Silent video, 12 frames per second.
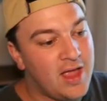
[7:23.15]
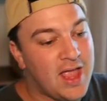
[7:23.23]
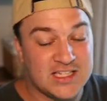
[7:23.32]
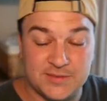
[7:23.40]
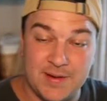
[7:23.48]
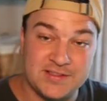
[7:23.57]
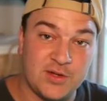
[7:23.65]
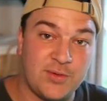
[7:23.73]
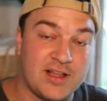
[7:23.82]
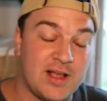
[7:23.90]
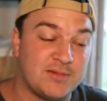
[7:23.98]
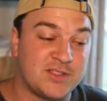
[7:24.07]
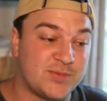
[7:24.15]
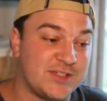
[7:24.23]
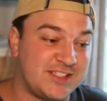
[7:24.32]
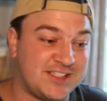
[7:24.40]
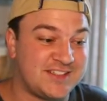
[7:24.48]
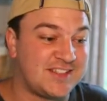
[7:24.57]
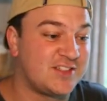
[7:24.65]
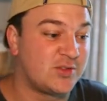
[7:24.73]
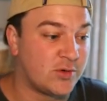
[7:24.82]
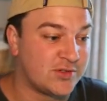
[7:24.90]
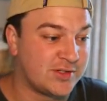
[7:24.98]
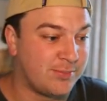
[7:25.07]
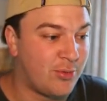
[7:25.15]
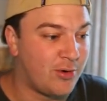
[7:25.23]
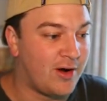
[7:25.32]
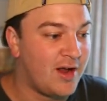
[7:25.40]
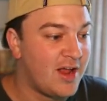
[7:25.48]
especially when it comes to resistance or support.